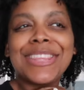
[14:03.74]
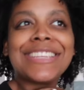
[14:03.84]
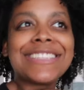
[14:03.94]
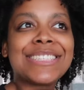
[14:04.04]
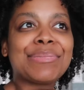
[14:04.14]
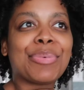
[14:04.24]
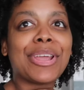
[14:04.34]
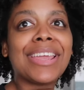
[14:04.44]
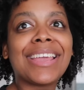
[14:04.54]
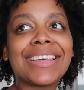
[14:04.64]
that it's
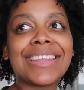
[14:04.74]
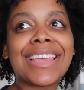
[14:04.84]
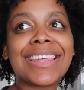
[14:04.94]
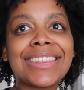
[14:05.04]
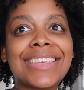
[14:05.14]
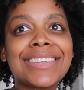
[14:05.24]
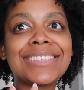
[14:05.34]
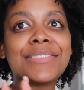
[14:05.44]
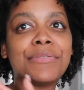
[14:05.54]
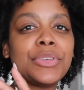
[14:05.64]
spring. Like
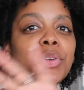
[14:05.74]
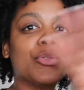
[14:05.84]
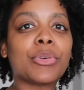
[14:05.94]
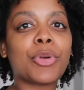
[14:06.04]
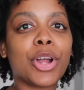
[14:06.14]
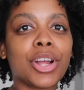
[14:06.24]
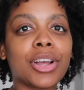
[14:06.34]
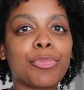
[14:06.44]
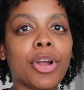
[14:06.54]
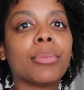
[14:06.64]
this view from our
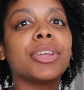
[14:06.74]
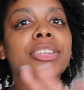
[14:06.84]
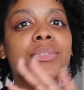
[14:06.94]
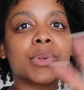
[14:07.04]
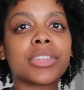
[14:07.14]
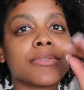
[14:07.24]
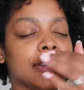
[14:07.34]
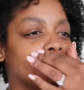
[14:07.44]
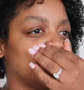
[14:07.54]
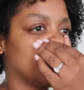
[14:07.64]
apartment is one of the
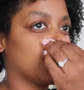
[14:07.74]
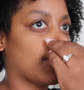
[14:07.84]
reasons